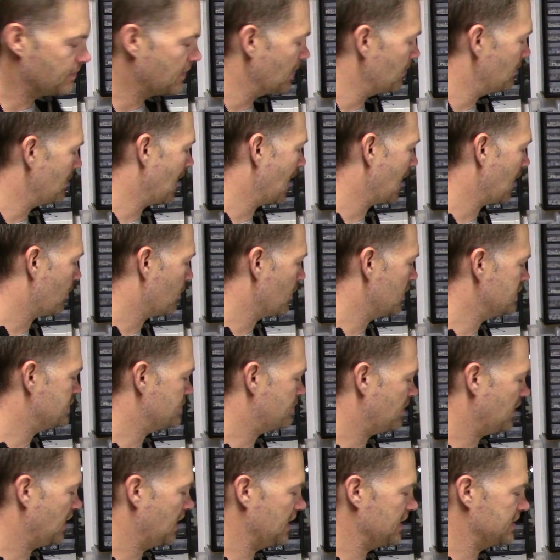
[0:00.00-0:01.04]
my black wedge
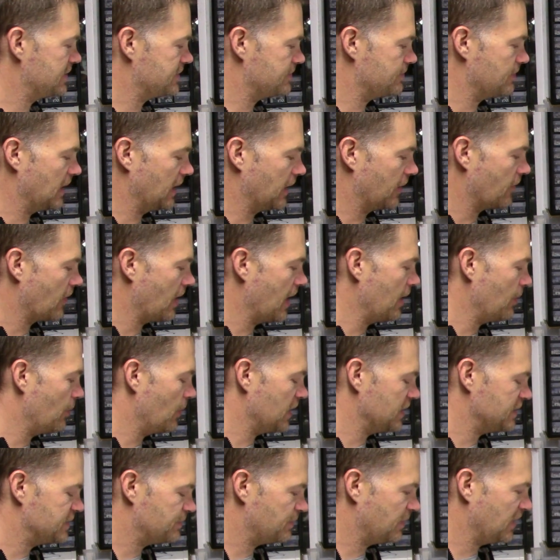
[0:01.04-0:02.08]
plates, my gray
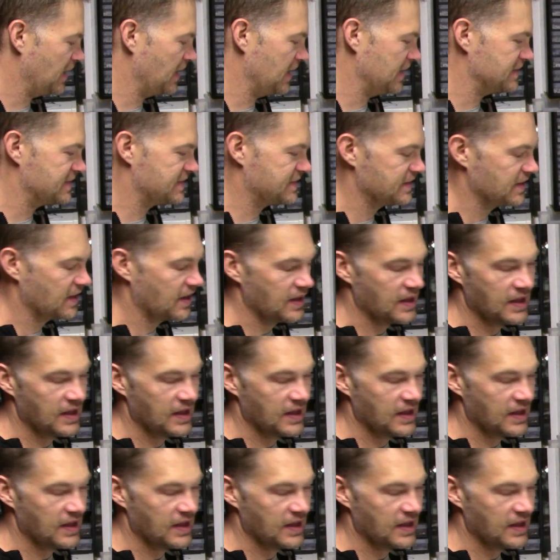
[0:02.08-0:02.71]
wedge plates.